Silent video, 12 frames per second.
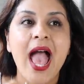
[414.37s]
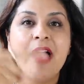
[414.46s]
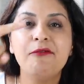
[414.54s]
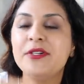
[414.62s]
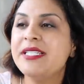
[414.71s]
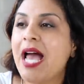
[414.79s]

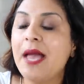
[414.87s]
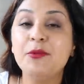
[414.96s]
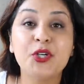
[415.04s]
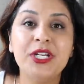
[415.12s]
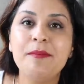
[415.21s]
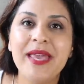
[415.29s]
every time
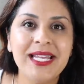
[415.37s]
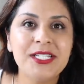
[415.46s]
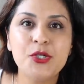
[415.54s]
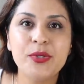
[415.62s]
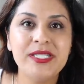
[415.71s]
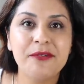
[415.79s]
you're gonna make it
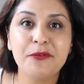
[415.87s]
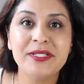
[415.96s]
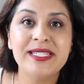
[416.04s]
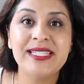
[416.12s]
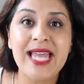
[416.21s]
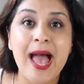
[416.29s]
to a
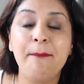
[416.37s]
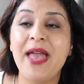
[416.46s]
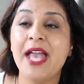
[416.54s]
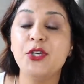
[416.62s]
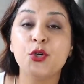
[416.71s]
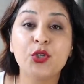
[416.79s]
different step
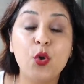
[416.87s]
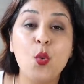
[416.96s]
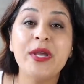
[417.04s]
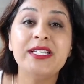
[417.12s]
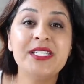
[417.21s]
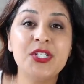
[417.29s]
and you're
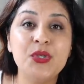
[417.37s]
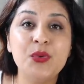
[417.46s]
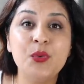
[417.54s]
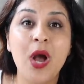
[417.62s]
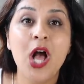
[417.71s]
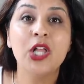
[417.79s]
going
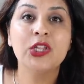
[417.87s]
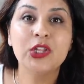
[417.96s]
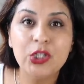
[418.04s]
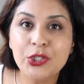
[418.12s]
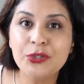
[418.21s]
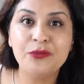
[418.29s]
to
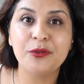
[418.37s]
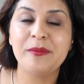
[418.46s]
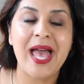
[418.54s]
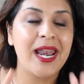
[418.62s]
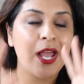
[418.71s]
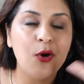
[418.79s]
learn from
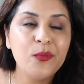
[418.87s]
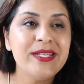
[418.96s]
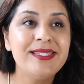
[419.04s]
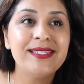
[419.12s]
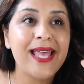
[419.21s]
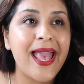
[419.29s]
that. I
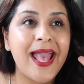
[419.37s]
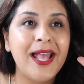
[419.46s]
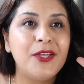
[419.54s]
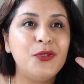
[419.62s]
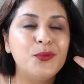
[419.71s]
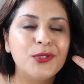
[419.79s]
always
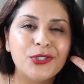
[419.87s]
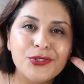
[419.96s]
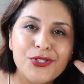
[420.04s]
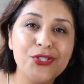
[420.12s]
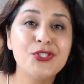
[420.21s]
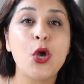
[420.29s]
say you
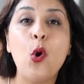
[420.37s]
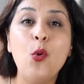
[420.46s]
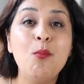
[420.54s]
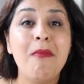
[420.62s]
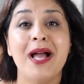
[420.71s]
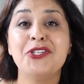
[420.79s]
learn
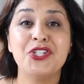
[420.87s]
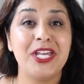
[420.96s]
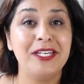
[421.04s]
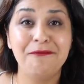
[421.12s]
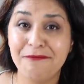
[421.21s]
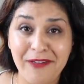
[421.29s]
so much
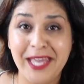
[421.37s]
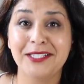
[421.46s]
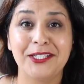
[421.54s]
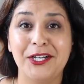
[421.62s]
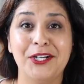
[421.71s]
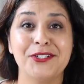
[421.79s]
in
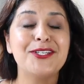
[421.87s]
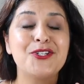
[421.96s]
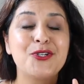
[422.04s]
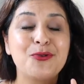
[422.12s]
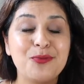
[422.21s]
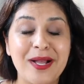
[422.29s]
failures.
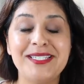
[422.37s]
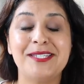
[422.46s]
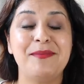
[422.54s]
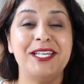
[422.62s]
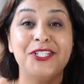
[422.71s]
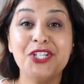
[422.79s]
Trust
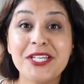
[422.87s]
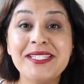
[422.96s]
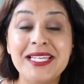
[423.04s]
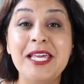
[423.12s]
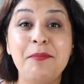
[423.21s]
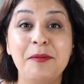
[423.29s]
me,
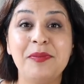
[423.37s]
just keep